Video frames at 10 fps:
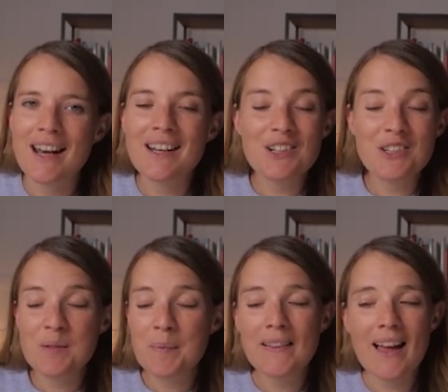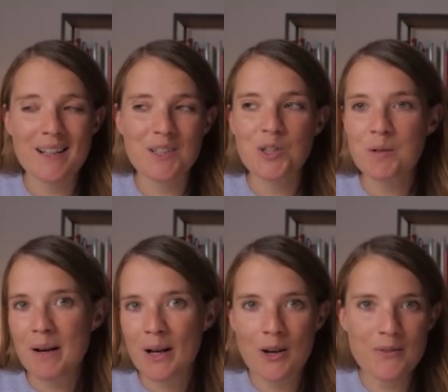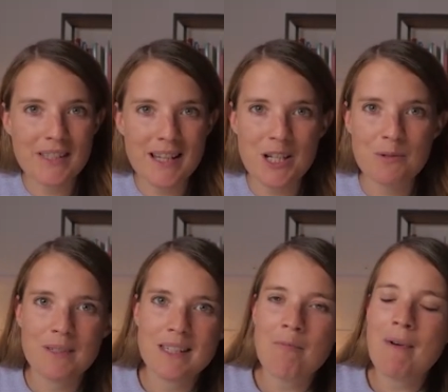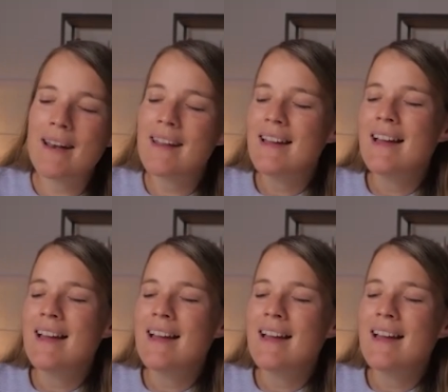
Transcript: and it could just be like a two minute conversation with someone,